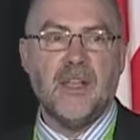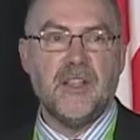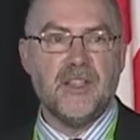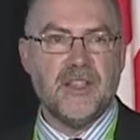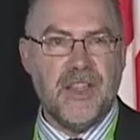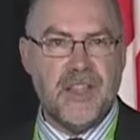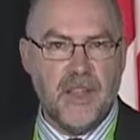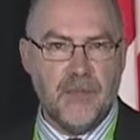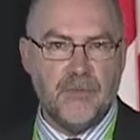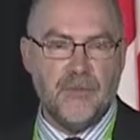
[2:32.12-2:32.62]

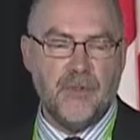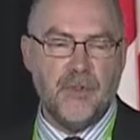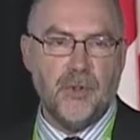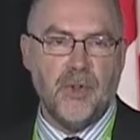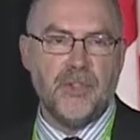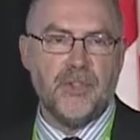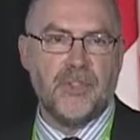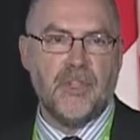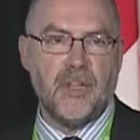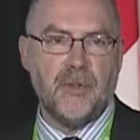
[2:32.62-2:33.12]
has
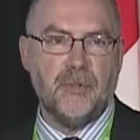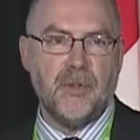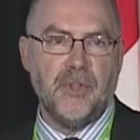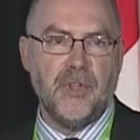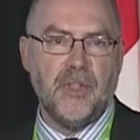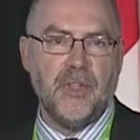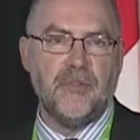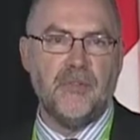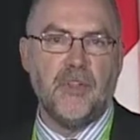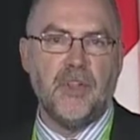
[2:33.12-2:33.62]
influenced, I
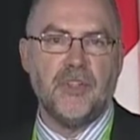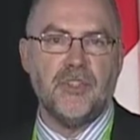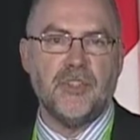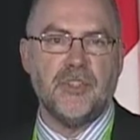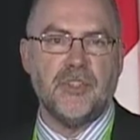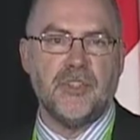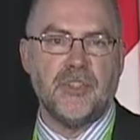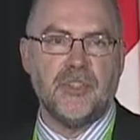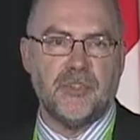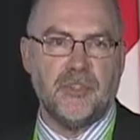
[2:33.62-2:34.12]
believe, not
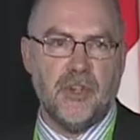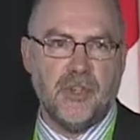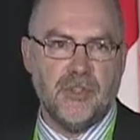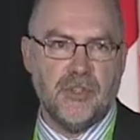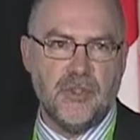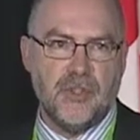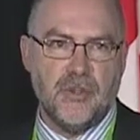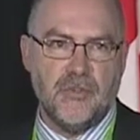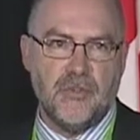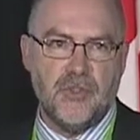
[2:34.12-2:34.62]
just the
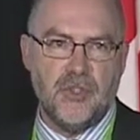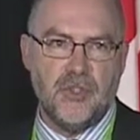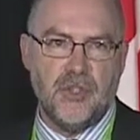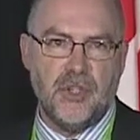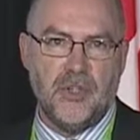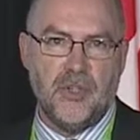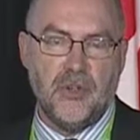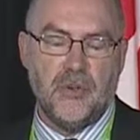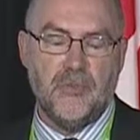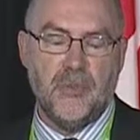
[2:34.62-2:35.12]
structure of the
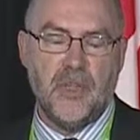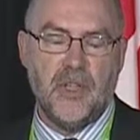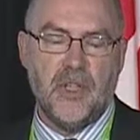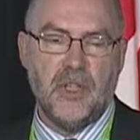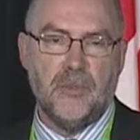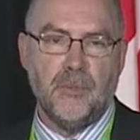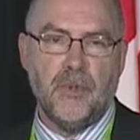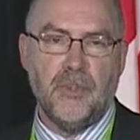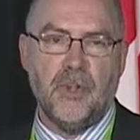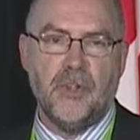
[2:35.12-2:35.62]
genome,
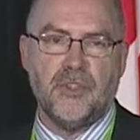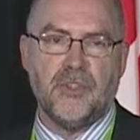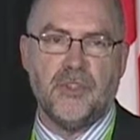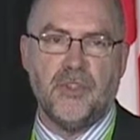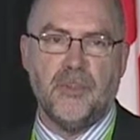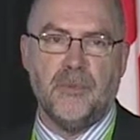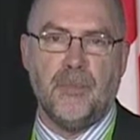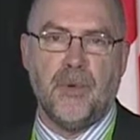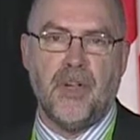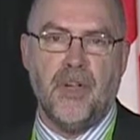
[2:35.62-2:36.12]
but
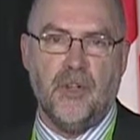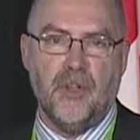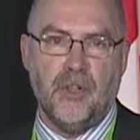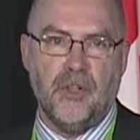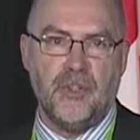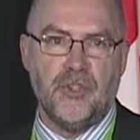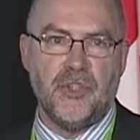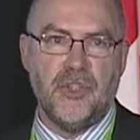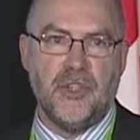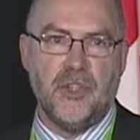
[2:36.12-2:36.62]
also the
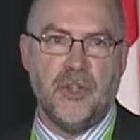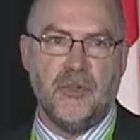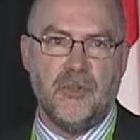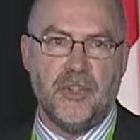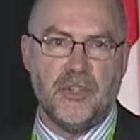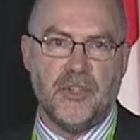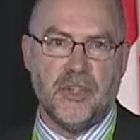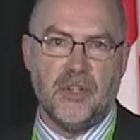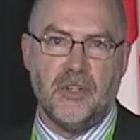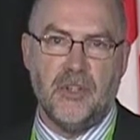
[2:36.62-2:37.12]
biology
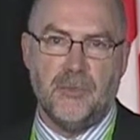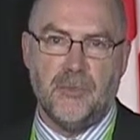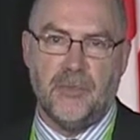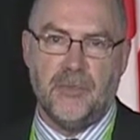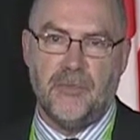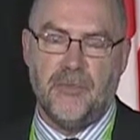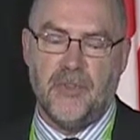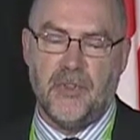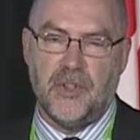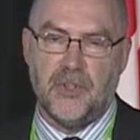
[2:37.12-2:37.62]
of this group
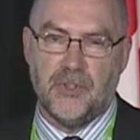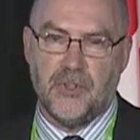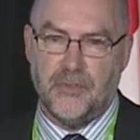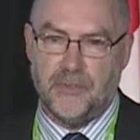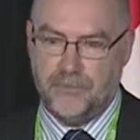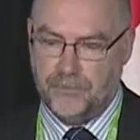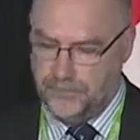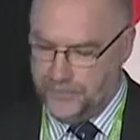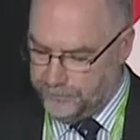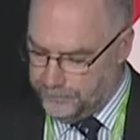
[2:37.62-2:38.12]
of fish.